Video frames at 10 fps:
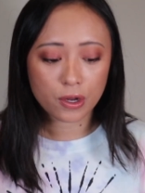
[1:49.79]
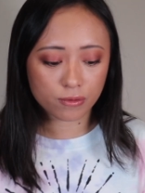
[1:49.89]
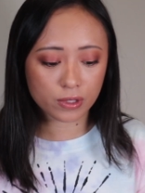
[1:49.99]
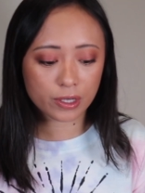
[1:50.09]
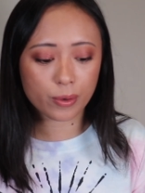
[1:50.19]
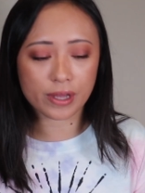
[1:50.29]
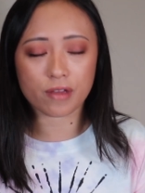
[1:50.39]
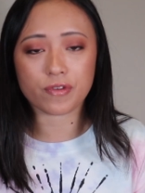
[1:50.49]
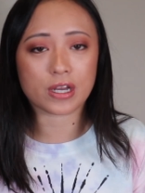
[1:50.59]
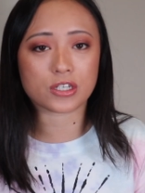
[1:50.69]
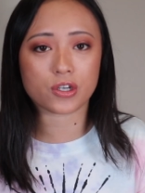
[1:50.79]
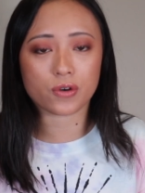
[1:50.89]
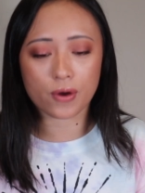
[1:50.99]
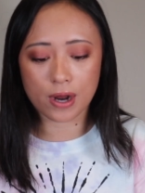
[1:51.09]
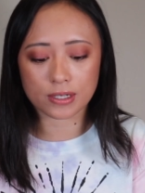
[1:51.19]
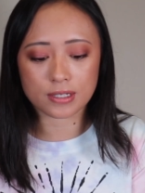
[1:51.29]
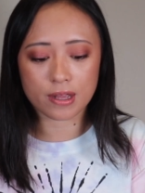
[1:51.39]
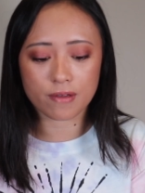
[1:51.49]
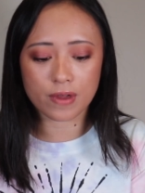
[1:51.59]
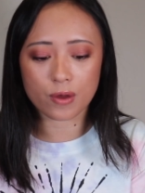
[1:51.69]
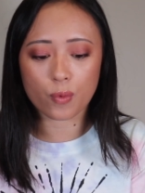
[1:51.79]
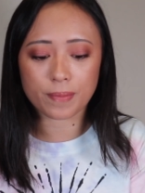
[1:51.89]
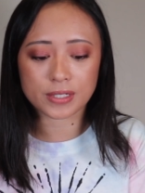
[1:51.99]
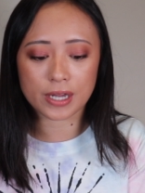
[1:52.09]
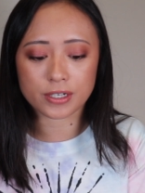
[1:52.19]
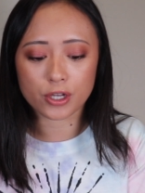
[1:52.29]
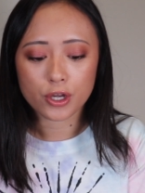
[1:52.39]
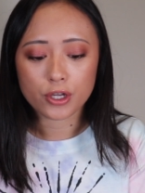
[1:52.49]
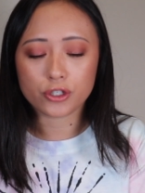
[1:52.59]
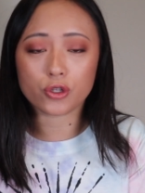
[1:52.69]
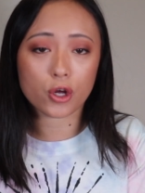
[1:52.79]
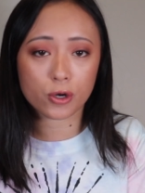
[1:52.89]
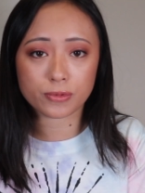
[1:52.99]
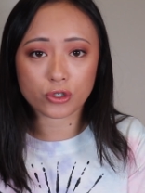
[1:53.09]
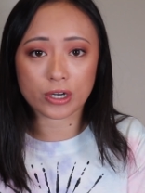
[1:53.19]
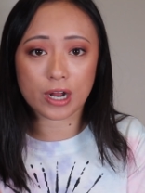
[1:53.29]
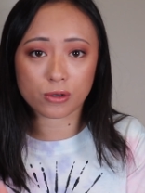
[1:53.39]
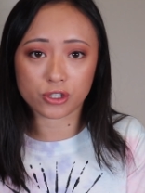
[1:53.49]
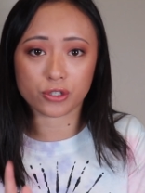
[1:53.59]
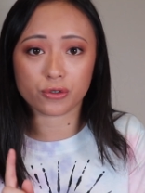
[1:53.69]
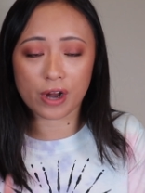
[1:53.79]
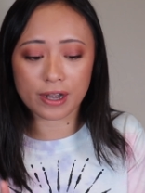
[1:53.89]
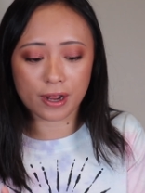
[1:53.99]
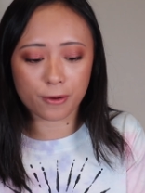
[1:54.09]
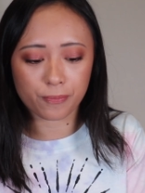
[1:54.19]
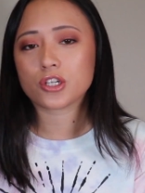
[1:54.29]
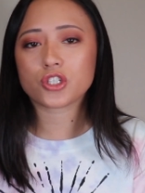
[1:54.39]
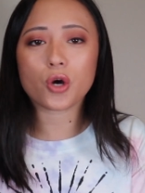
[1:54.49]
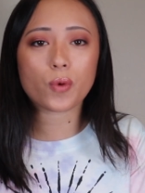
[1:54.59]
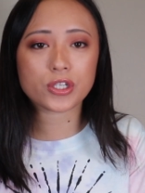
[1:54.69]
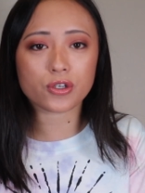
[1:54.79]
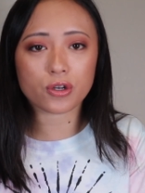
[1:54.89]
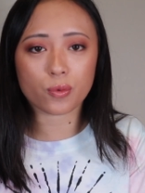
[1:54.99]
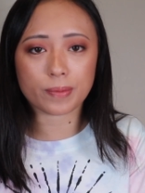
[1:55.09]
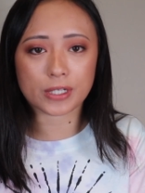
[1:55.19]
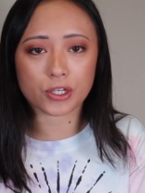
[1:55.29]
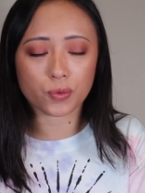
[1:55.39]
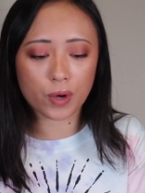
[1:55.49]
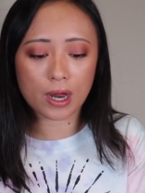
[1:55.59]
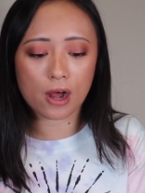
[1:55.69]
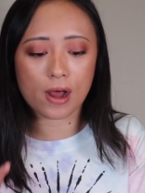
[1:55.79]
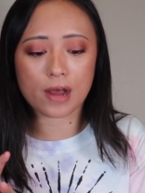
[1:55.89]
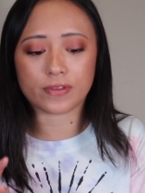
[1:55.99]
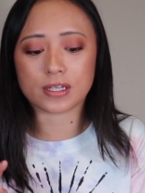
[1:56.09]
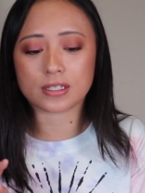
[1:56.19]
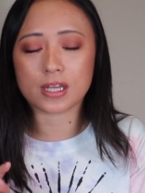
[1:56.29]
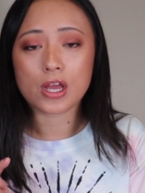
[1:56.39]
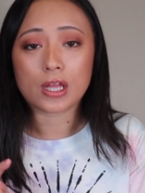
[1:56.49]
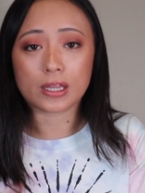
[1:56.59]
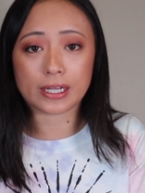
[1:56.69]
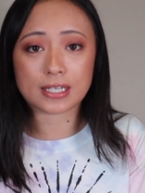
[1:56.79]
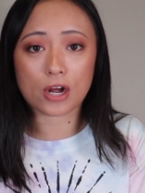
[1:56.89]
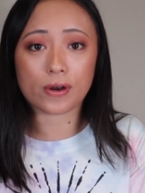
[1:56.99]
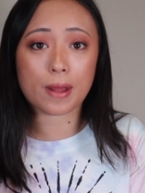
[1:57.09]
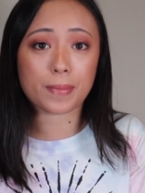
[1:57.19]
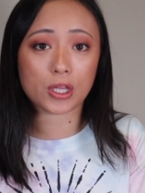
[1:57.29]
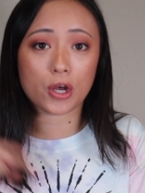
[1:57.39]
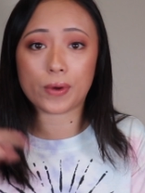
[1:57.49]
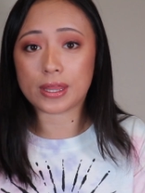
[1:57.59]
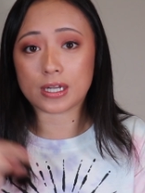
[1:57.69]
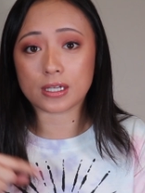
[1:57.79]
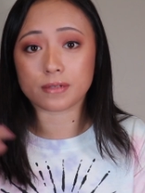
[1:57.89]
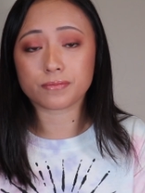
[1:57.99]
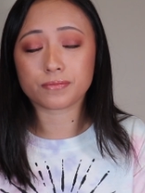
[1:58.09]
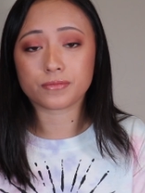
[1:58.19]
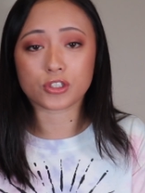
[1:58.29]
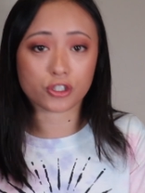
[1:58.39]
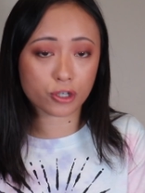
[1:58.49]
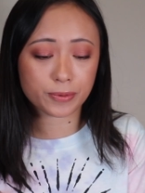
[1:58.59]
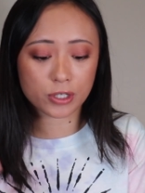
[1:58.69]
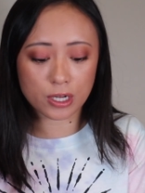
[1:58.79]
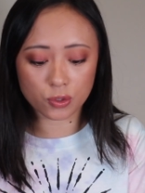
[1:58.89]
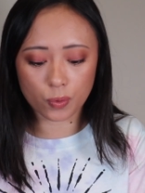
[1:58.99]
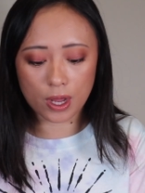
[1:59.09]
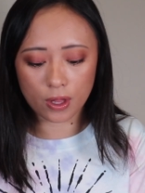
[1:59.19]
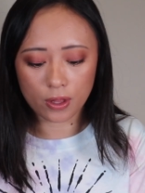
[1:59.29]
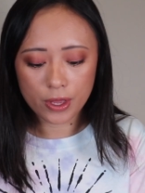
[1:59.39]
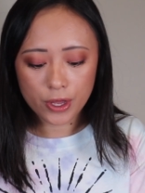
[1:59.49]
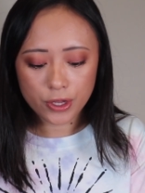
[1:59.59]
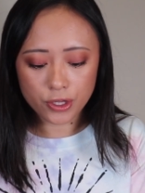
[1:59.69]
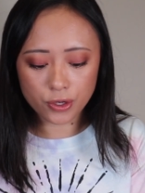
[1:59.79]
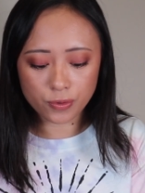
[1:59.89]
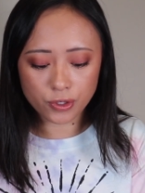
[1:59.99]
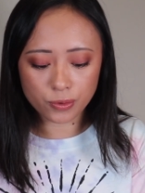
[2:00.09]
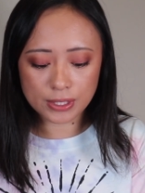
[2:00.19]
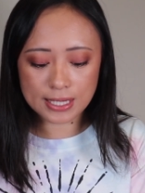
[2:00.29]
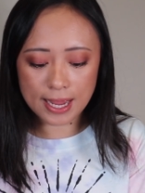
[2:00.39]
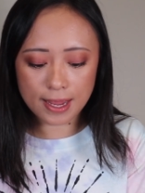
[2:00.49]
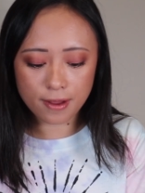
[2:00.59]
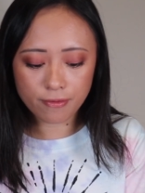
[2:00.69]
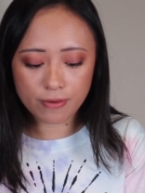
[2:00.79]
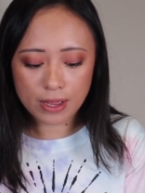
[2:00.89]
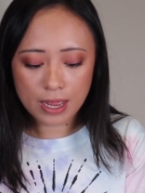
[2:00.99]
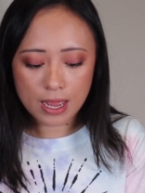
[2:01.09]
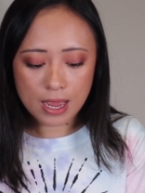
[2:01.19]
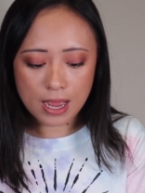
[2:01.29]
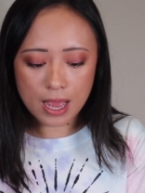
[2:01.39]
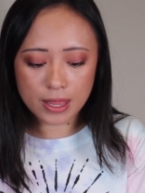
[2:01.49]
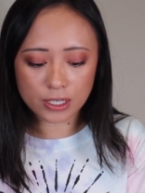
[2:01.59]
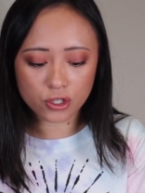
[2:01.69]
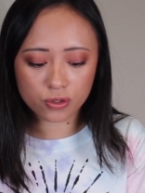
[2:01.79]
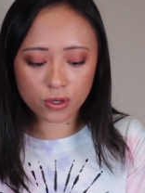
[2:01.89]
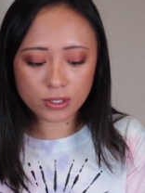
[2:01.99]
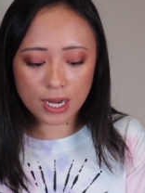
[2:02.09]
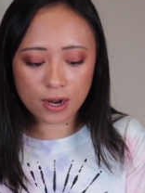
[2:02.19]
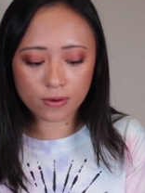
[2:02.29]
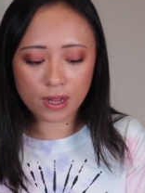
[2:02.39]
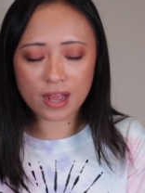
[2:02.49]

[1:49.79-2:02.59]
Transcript: Really quick, if you guys don't know how to save a website to the home screen, I'll show you right now. So once you go to the website you want, I'll have this link down below in the description as well. You do save and then scroll down.